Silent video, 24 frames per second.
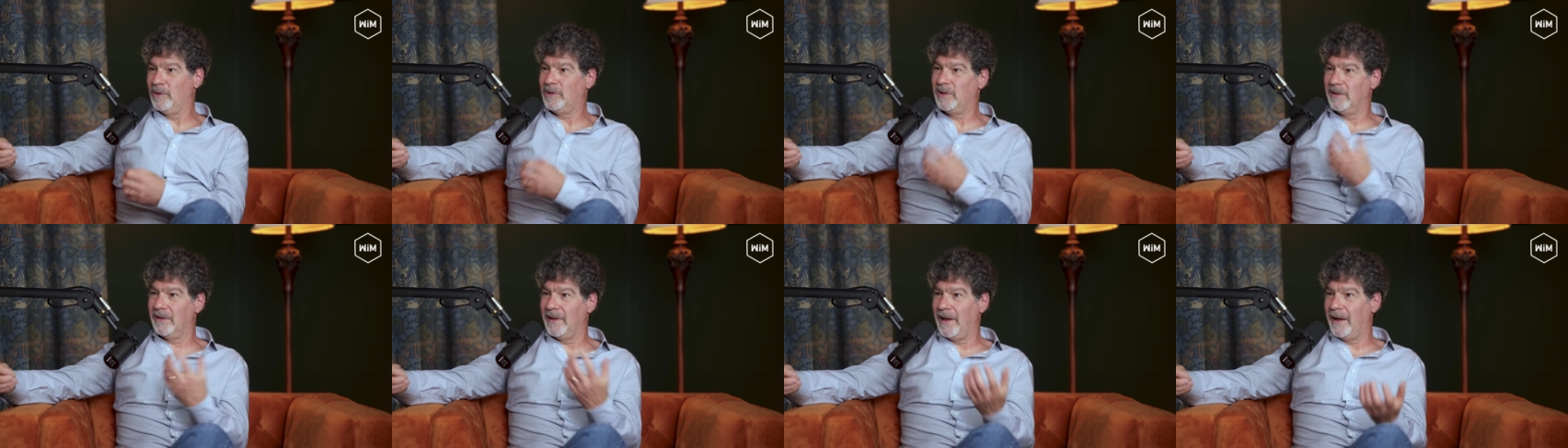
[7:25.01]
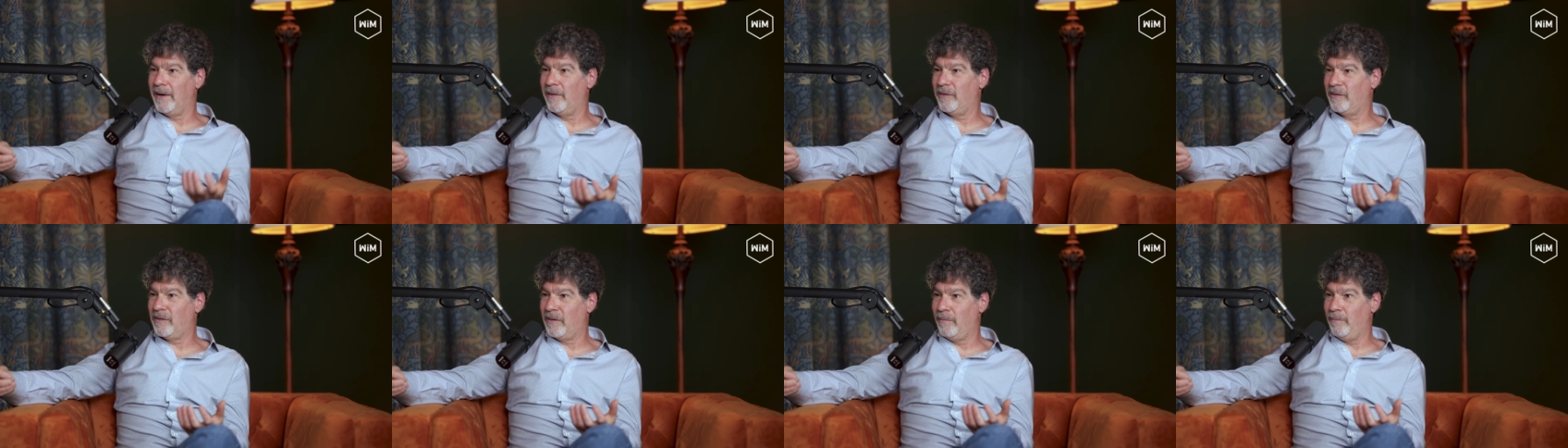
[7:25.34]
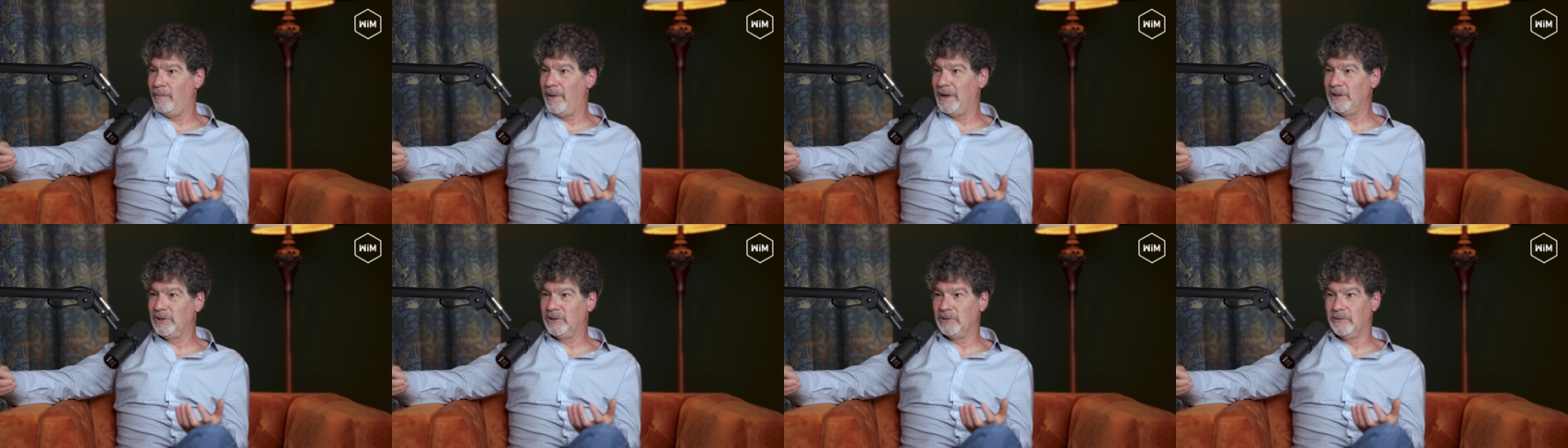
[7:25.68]
which allowed us to
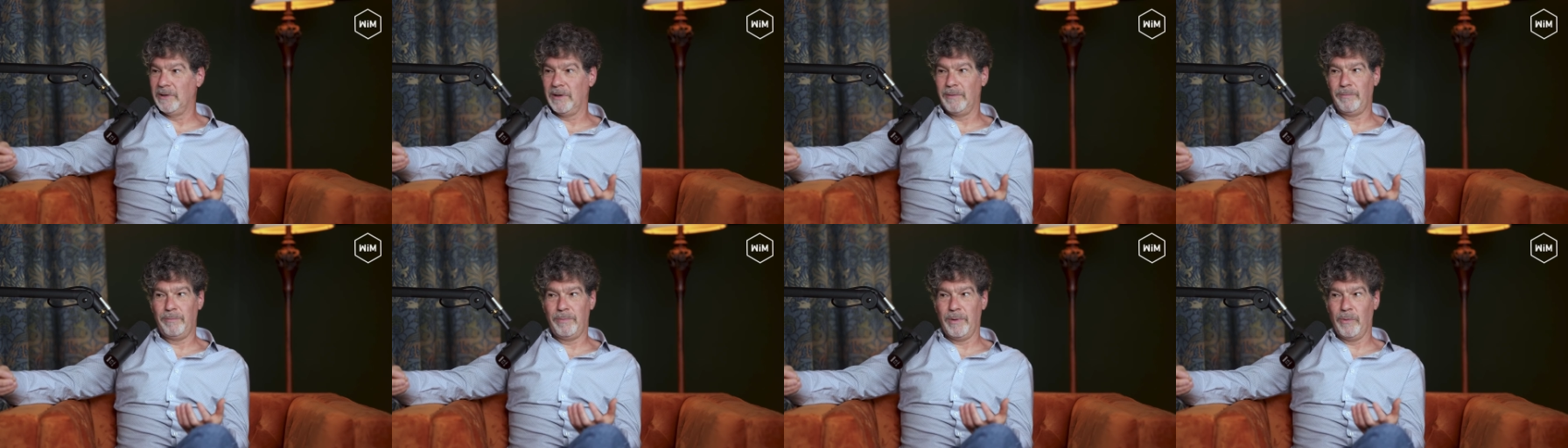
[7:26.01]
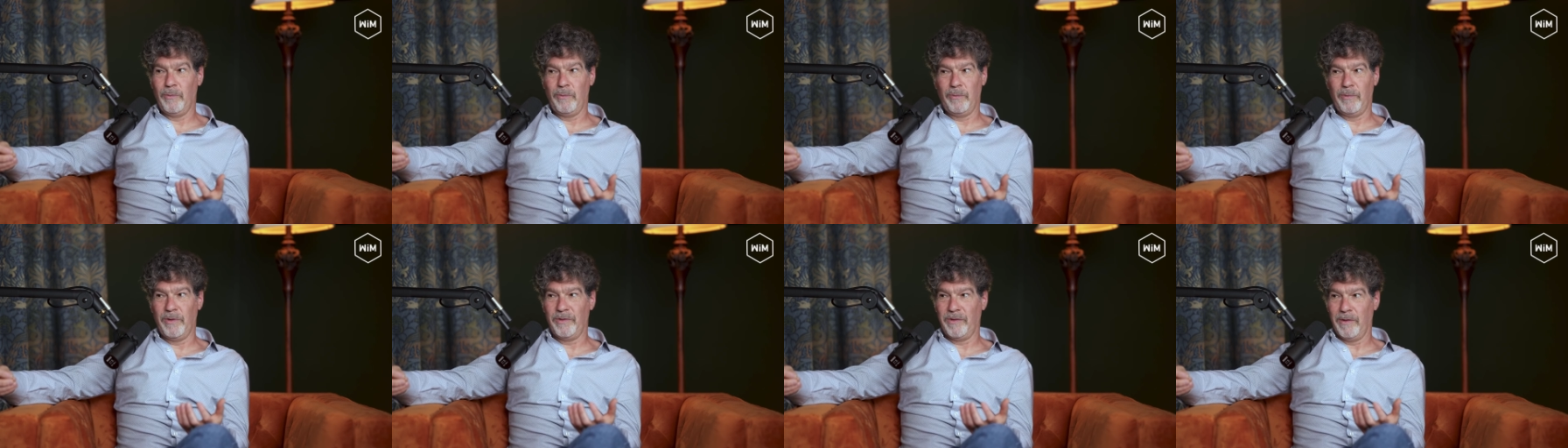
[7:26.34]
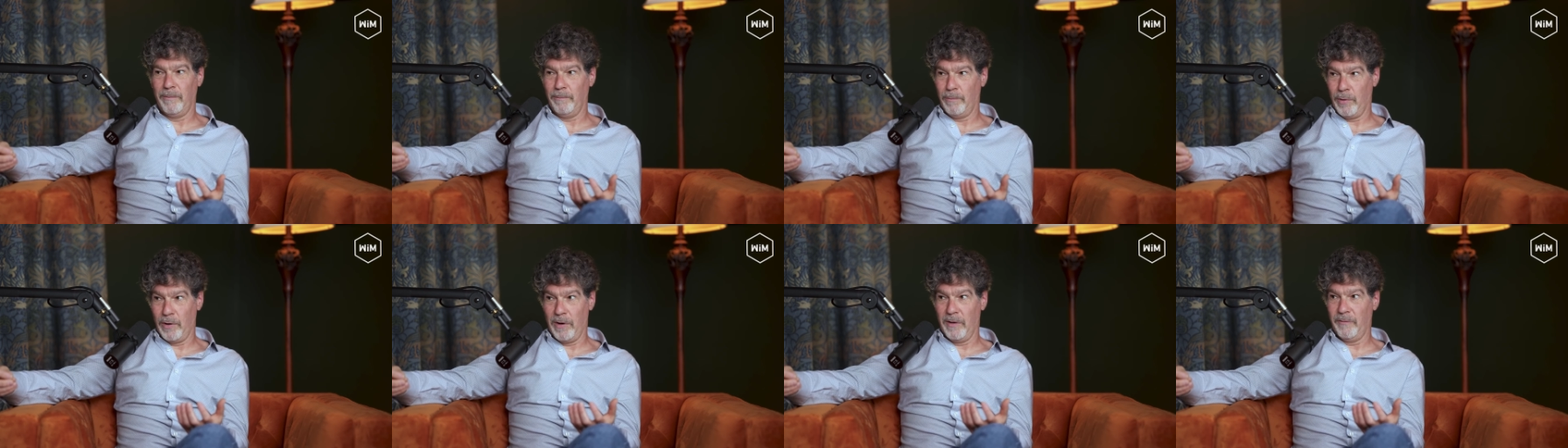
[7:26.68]
measure it, but was
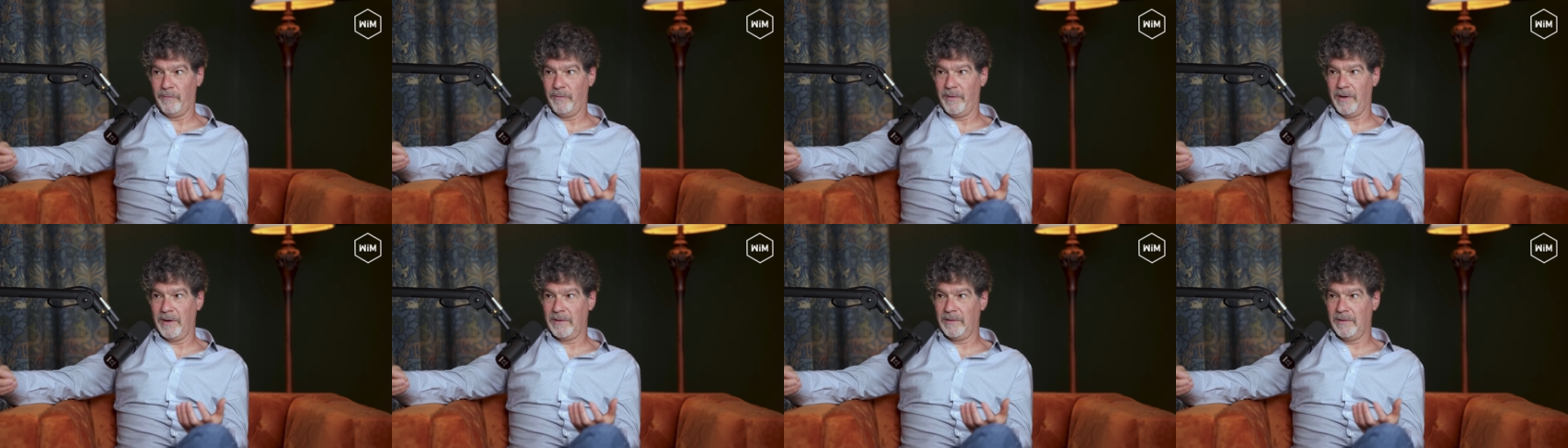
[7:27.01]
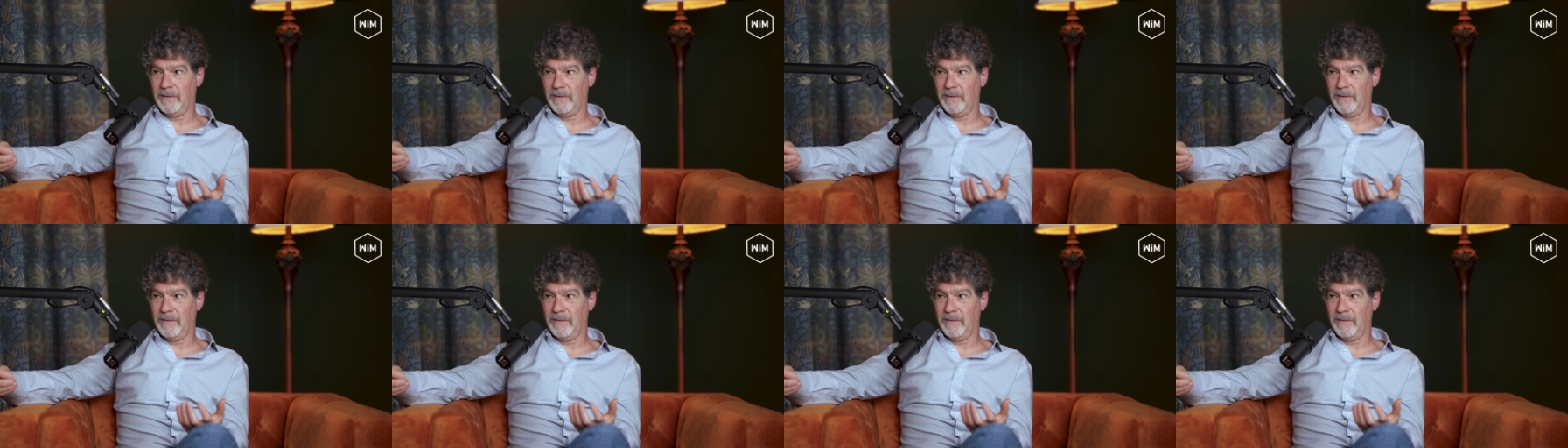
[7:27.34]
imperfect.